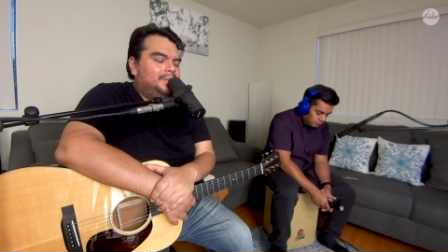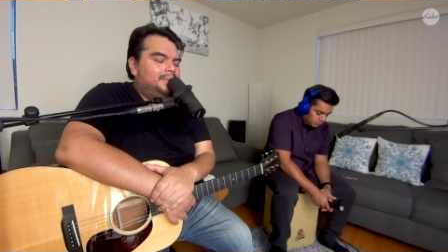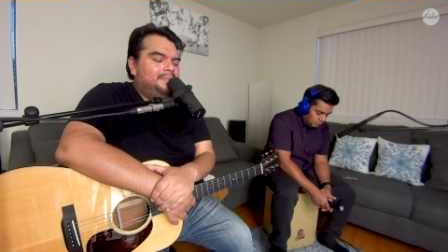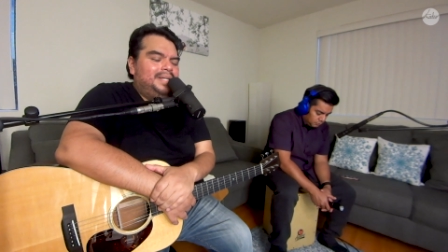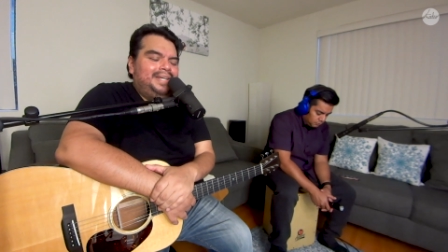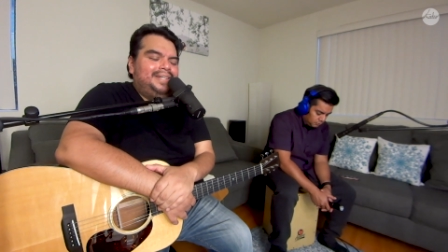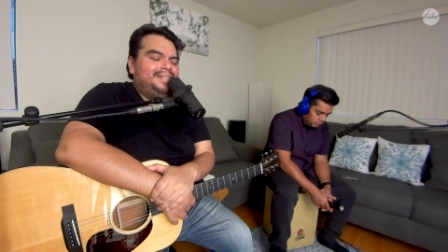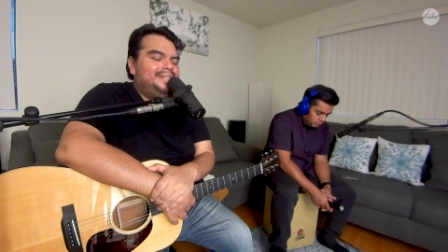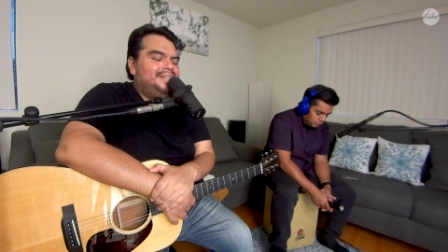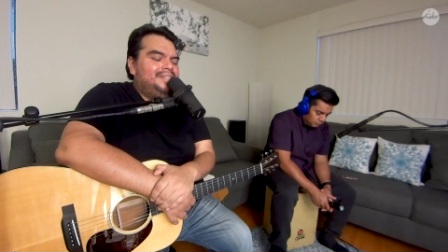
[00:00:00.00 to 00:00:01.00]
Lord. May
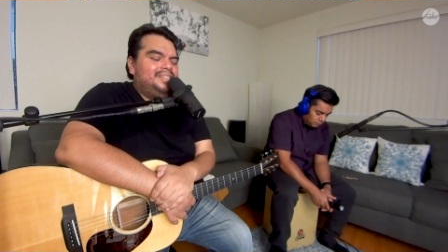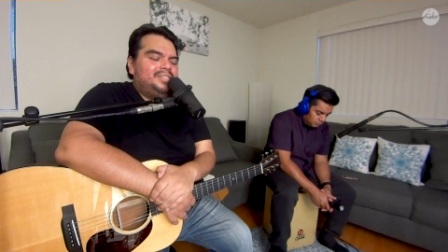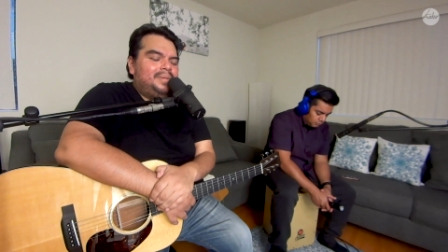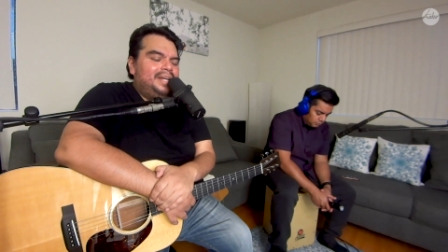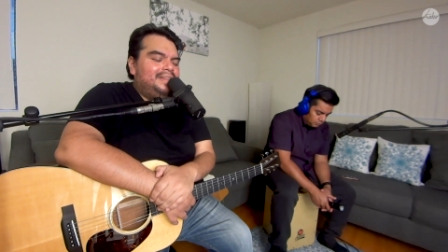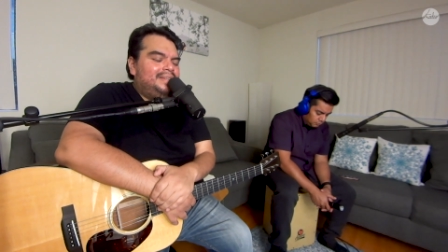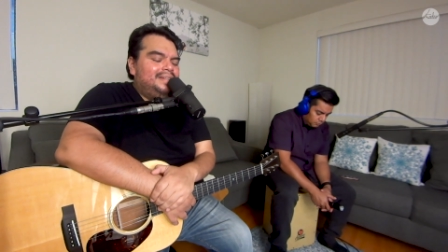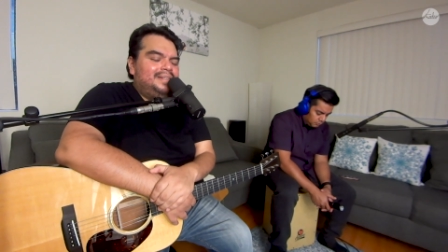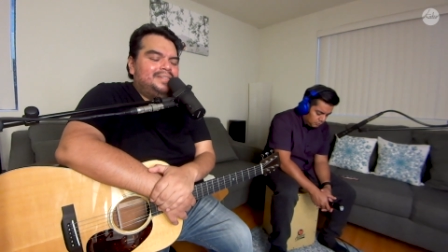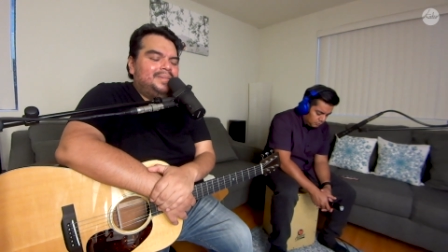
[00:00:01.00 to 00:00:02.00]
it
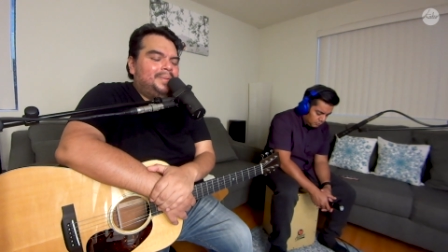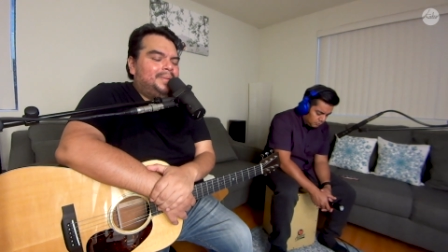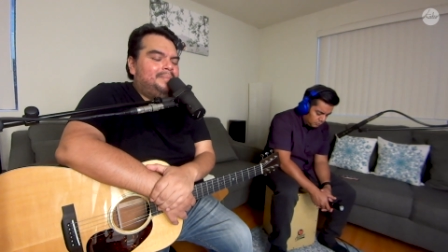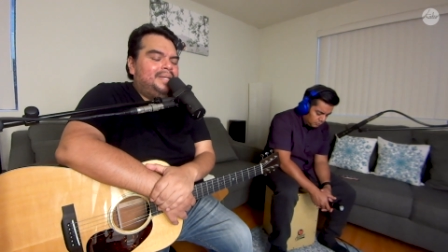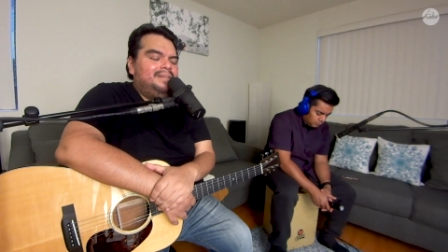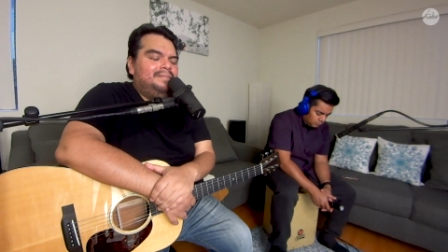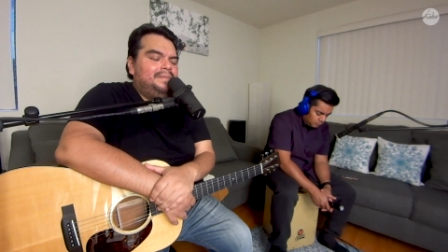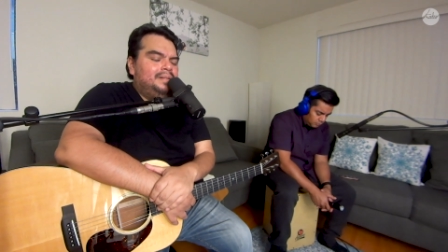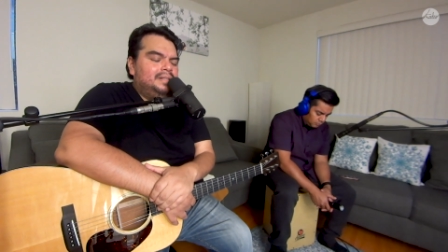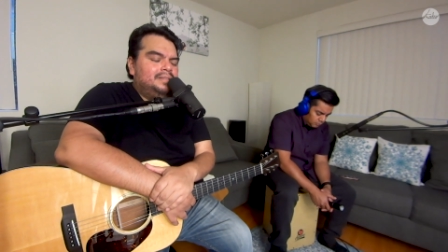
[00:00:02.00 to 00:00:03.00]
strengthen us, Lord. May it
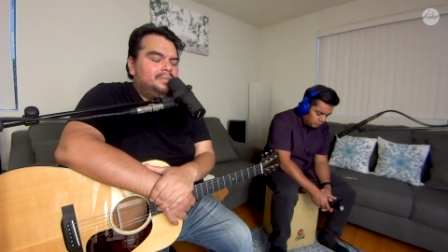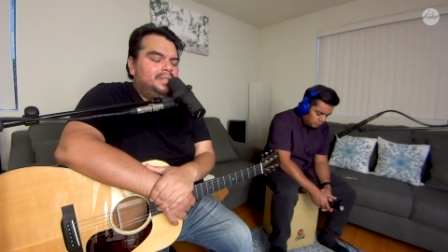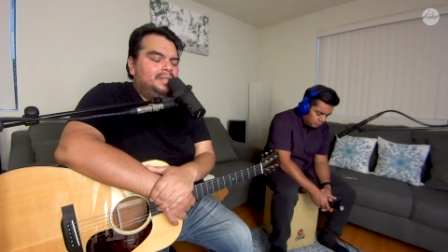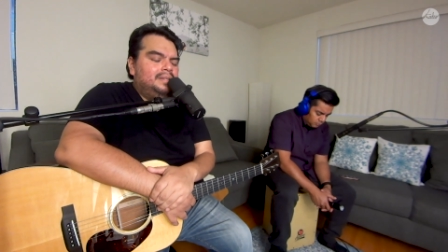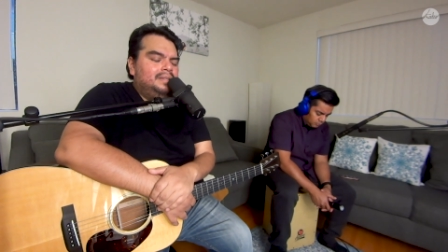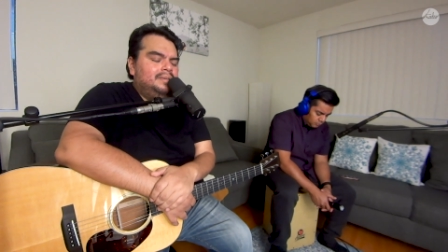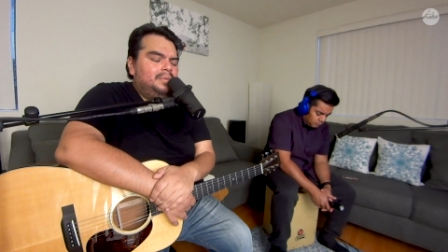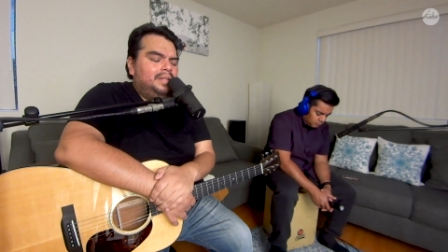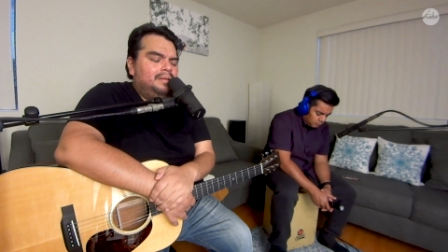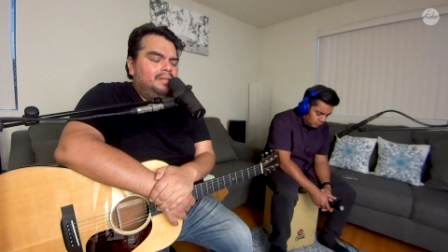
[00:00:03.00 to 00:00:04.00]
fill us with,
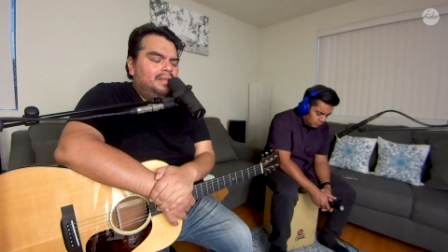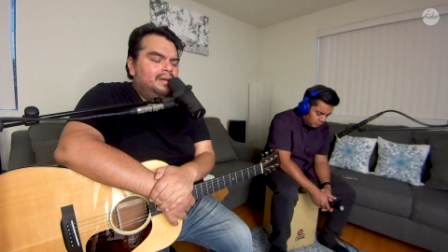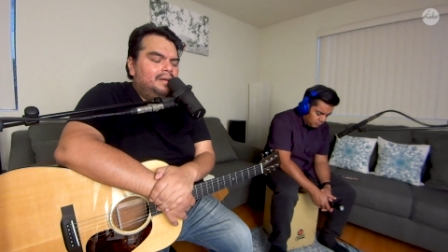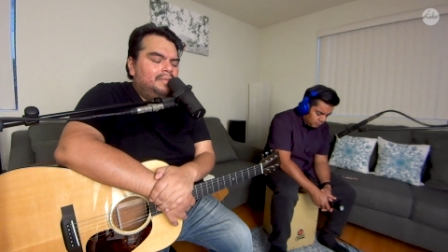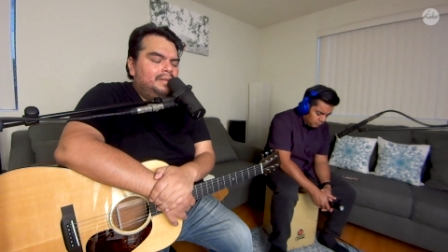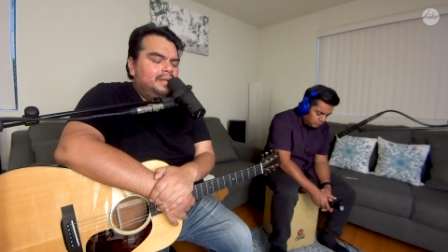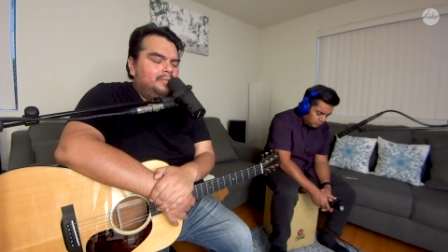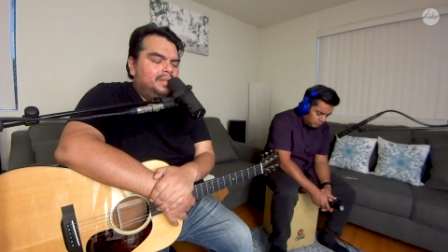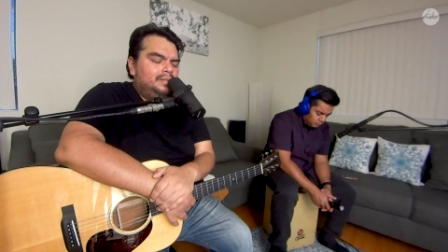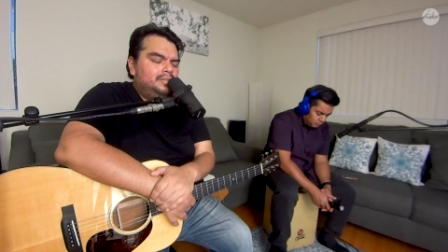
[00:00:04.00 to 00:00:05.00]
with your love and, and
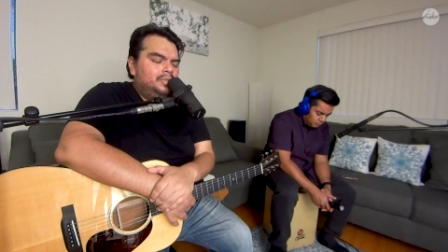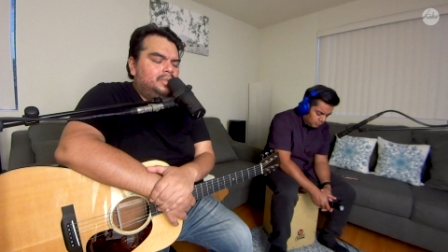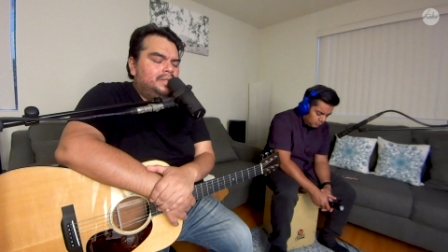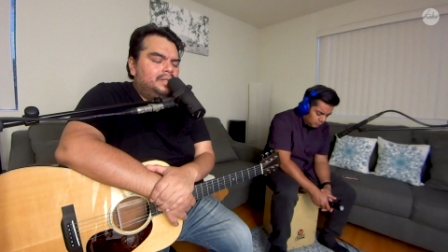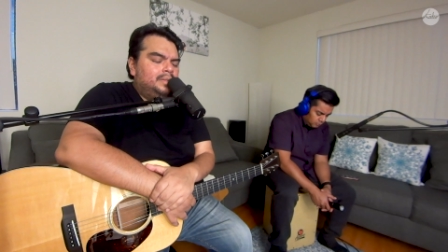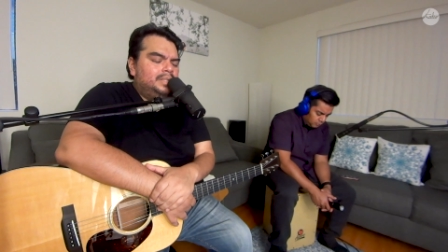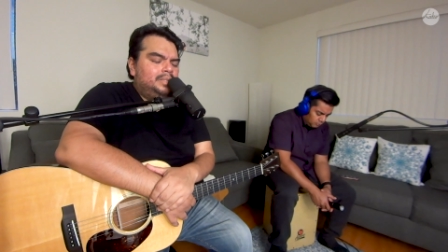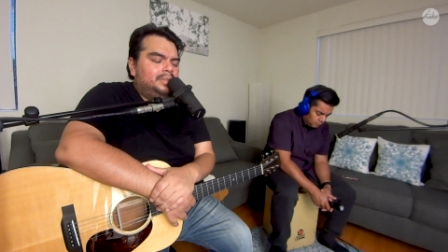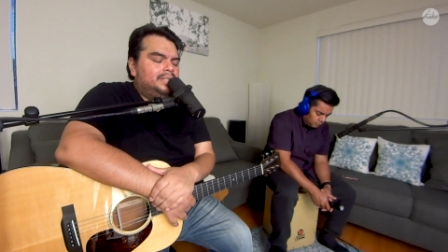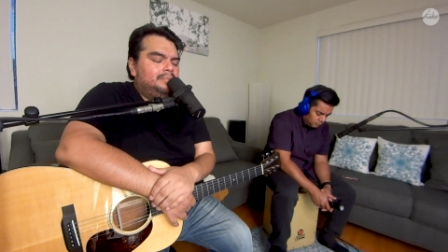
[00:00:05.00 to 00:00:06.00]
with the joy that only
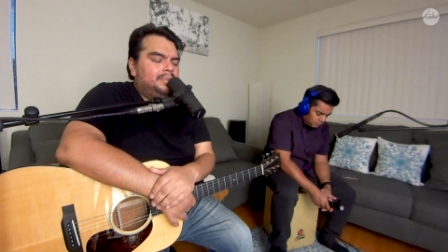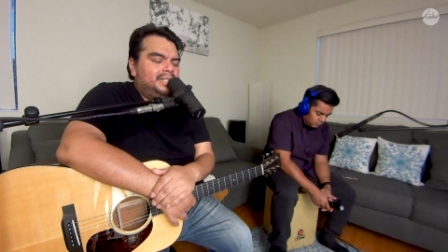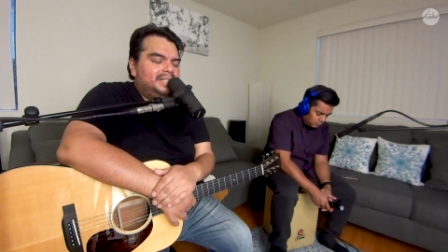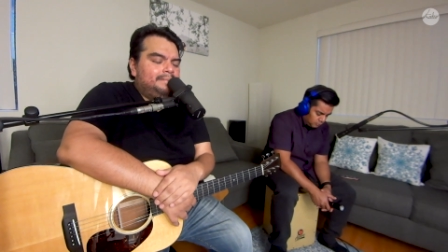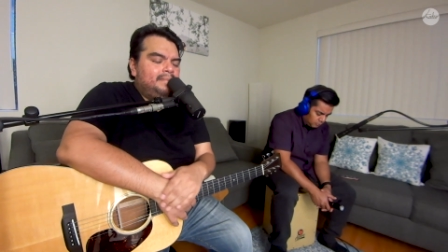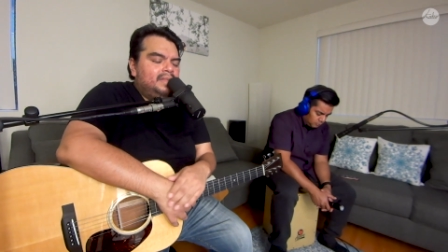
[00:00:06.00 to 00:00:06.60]
you can bring.